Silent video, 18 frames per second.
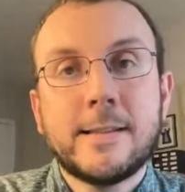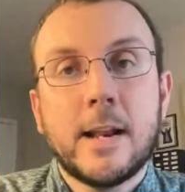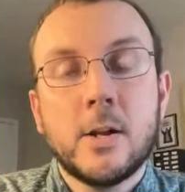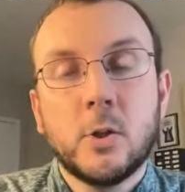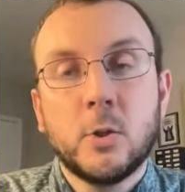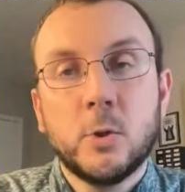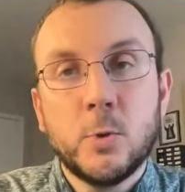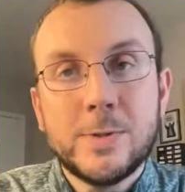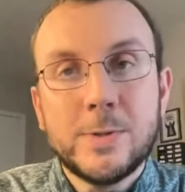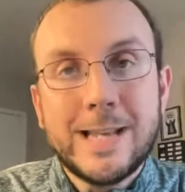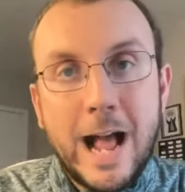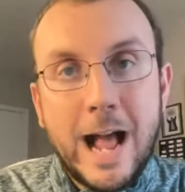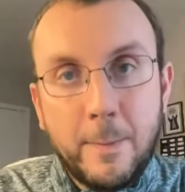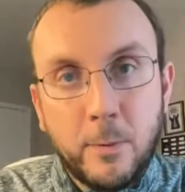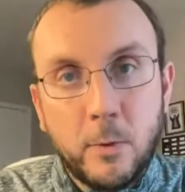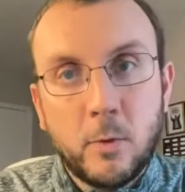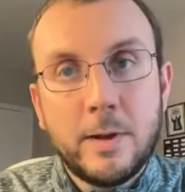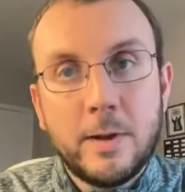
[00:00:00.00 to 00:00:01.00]
That includes
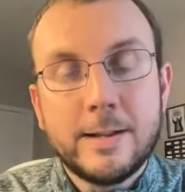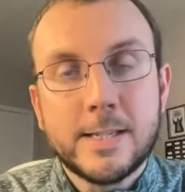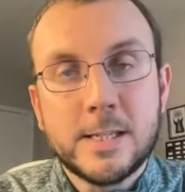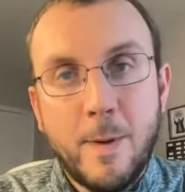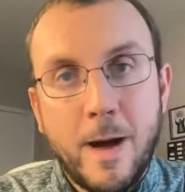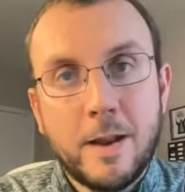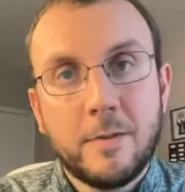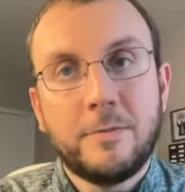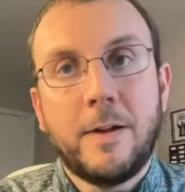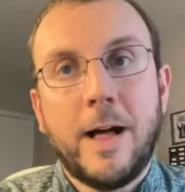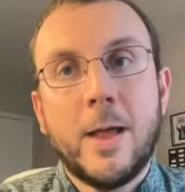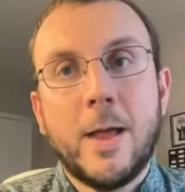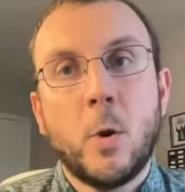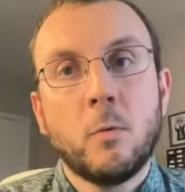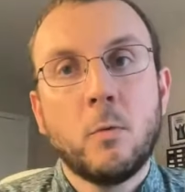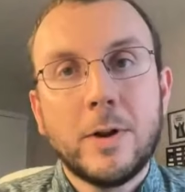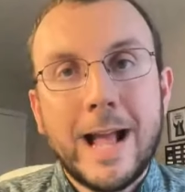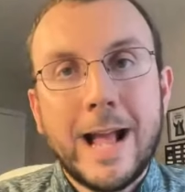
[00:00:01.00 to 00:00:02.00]
Apple and Spotify and
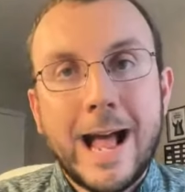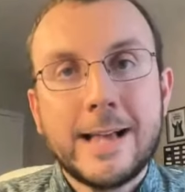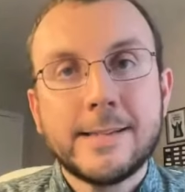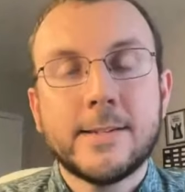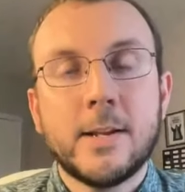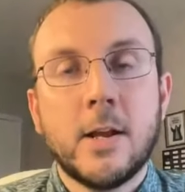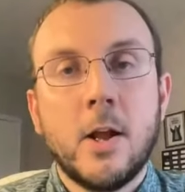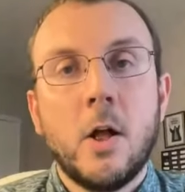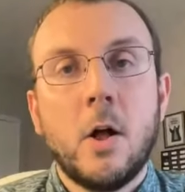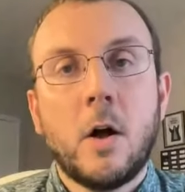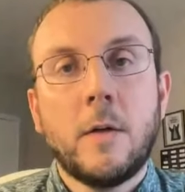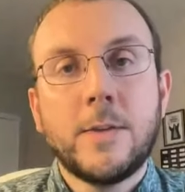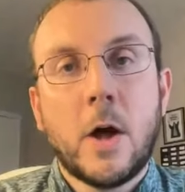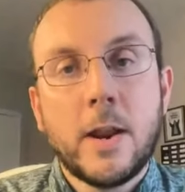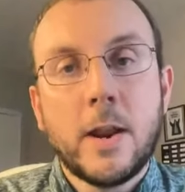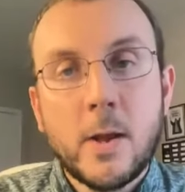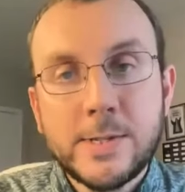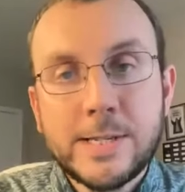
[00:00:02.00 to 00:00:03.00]
Overcast on
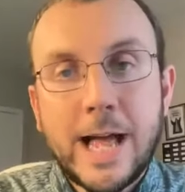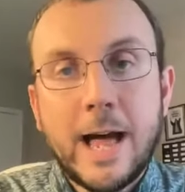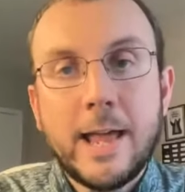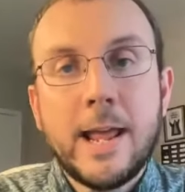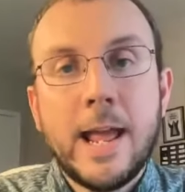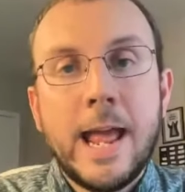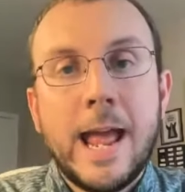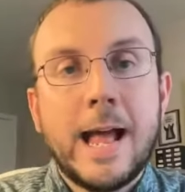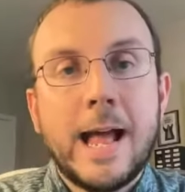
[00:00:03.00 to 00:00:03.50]
the audio side,